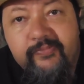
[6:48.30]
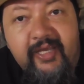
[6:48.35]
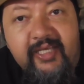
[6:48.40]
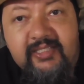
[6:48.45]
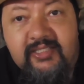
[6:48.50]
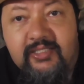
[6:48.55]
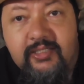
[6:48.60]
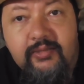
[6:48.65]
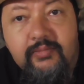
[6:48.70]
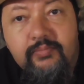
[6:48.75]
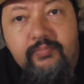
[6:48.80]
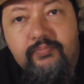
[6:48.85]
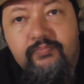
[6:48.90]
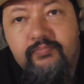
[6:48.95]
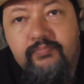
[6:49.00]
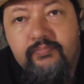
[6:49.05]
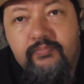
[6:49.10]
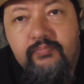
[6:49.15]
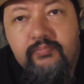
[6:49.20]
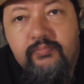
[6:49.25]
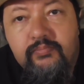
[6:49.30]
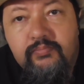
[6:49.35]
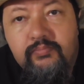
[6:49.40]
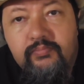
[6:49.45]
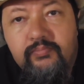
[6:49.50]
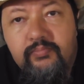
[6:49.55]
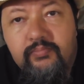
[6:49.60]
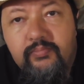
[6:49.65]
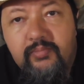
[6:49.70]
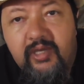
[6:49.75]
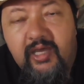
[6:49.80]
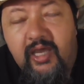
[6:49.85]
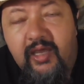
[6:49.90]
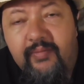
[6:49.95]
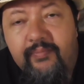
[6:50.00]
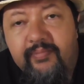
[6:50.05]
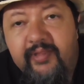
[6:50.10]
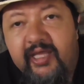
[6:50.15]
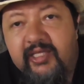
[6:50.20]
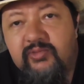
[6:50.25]
That's it.
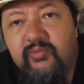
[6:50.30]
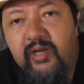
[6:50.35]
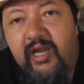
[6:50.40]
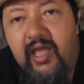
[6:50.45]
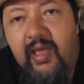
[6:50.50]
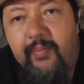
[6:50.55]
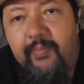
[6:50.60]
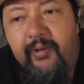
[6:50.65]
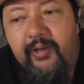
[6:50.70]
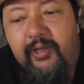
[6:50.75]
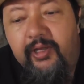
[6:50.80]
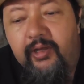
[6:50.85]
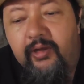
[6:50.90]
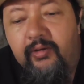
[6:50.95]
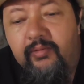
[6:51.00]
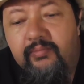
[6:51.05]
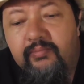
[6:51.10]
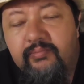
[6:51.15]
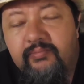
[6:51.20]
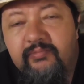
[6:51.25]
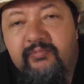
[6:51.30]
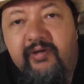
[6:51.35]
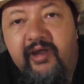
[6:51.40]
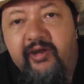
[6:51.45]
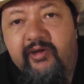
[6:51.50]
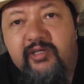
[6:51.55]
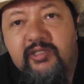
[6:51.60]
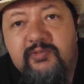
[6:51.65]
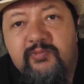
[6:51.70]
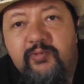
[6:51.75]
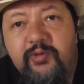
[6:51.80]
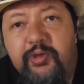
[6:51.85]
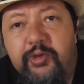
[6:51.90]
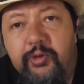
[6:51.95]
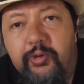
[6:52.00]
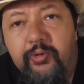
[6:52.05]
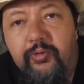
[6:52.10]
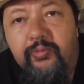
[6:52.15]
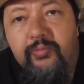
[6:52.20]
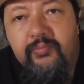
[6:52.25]
Okay, that's what happened here. Virus for
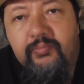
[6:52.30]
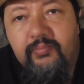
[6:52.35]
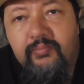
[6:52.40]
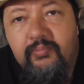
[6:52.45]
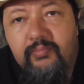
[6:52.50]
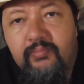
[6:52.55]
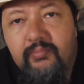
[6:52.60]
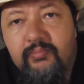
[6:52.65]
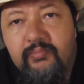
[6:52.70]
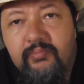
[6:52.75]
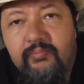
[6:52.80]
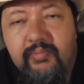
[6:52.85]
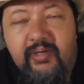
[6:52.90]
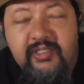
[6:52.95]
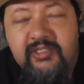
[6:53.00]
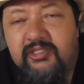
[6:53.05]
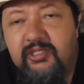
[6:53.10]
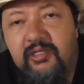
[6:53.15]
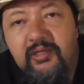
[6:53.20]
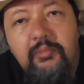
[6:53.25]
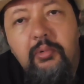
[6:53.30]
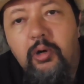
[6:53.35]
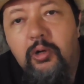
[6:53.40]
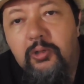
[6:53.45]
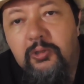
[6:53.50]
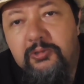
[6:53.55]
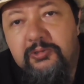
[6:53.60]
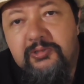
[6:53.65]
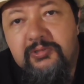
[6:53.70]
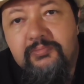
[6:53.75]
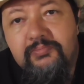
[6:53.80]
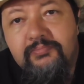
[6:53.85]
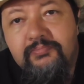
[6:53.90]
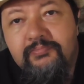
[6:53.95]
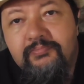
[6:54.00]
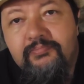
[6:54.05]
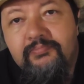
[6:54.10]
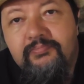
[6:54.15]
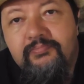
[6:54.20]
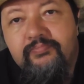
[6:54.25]
you, punch in the balls.
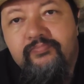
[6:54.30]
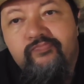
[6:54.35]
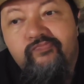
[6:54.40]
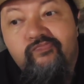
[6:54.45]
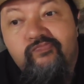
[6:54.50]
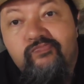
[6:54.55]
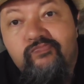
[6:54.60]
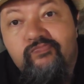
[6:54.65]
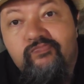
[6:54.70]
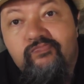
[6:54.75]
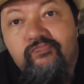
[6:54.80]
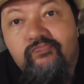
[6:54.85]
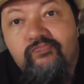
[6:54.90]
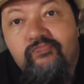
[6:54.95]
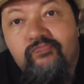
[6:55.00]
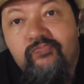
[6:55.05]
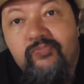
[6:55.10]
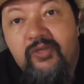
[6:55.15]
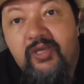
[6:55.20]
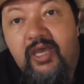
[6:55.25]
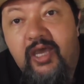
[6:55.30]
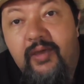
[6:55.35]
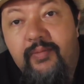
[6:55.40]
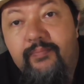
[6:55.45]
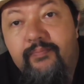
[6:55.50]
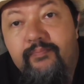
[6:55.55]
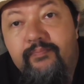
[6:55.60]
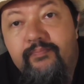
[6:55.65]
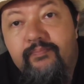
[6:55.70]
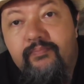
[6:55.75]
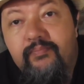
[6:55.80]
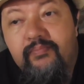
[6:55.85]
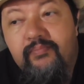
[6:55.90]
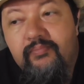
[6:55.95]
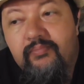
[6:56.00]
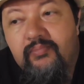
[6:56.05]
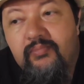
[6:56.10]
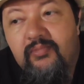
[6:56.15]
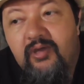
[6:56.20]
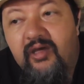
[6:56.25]
Okay,
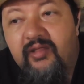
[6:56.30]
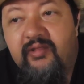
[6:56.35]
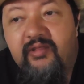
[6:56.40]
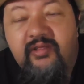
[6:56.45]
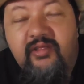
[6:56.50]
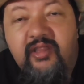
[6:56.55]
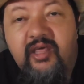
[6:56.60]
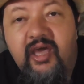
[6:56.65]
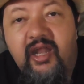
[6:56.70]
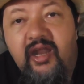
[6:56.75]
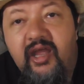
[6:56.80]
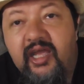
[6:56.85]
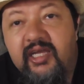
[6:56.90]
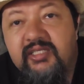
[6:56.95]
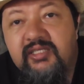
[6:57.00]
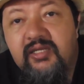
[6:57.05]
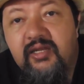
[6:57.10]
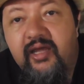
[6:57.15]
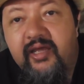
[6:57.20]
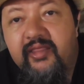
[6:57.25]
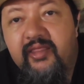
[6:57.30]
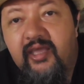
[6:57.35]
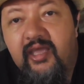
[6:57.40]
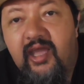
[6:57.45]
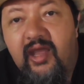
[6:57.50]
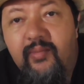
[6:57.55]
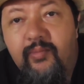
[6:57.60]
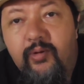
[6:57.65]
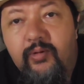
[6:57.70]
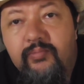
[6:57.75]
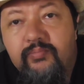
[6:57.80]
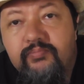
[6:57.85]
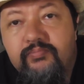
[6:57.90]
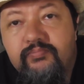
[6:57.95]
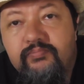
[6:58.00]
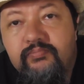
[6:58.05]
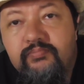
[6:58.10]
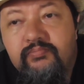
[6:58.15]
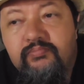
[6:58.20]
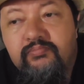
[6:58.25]
other than that, I actually like the camera,
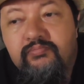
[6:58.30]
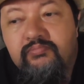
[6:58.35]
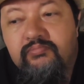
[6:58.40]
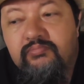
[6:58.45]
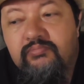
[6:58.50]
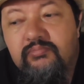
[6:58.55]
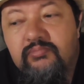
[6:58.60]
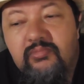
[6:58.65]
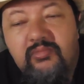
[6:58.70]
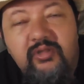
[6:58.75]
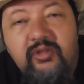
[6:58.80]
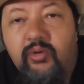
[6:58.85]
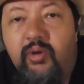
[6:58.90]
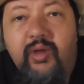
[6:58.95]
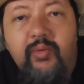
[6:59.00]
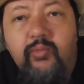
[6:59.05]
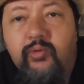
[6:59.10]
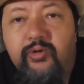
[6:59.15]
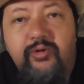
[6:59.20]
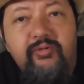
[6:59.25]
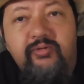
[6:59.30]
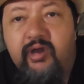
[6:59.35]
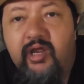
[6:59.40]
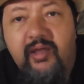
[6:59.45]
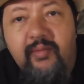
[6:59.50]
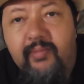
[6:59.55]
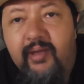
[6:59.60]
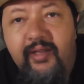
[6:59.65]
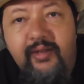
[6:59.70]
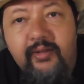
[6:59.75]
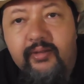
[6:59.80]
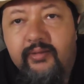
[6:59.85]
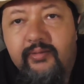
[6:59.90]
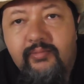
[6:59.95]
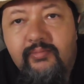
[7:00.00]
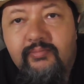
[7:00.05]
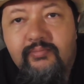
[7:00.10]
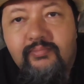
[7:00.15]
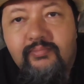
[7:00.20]
although I wouldn't recommend it.